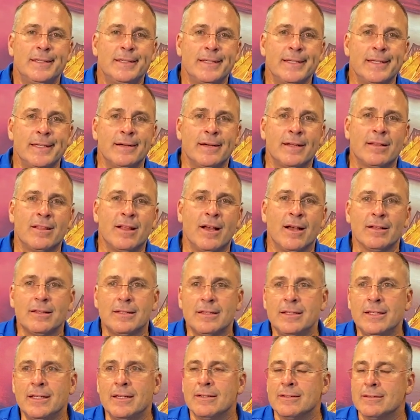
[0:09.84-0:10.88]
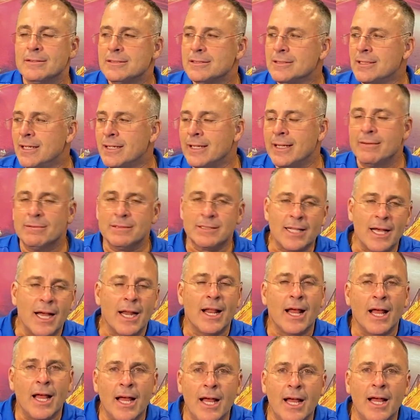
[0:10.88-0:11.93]
you know, I thought you know Sunday was kind
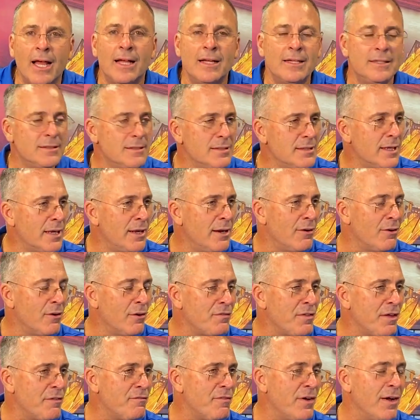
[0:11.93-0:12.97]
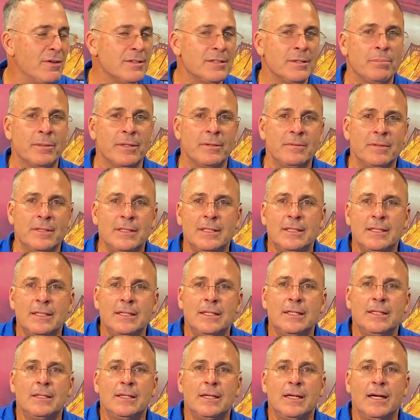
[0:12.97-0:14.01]
of uh, you know, I don't know if they felt it, but
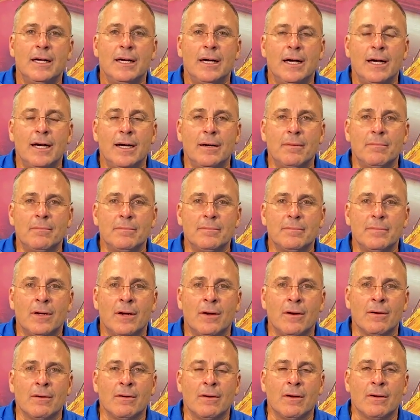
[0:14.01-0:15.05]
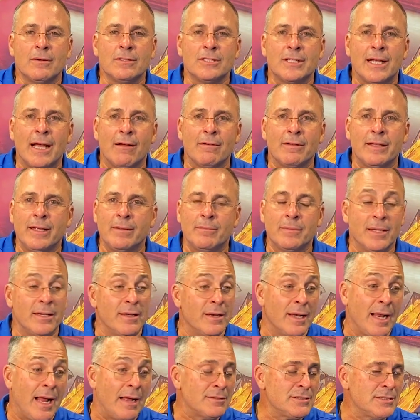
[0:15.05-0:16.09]
um, our, our scout team did
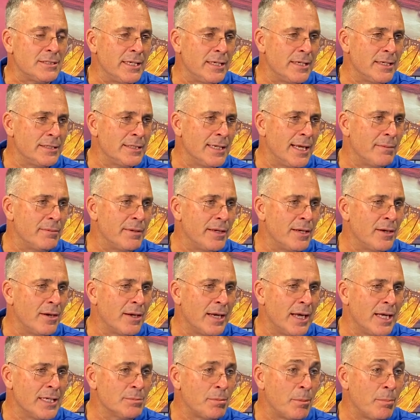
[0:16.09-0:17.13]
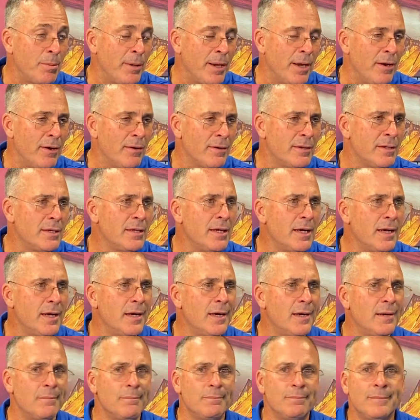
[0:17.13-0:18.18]
an outstanding job getting our guys prepared.
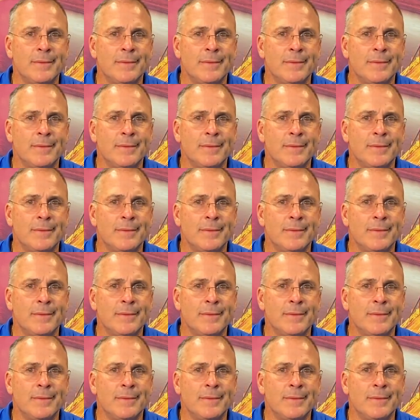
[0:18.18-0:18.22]
Um,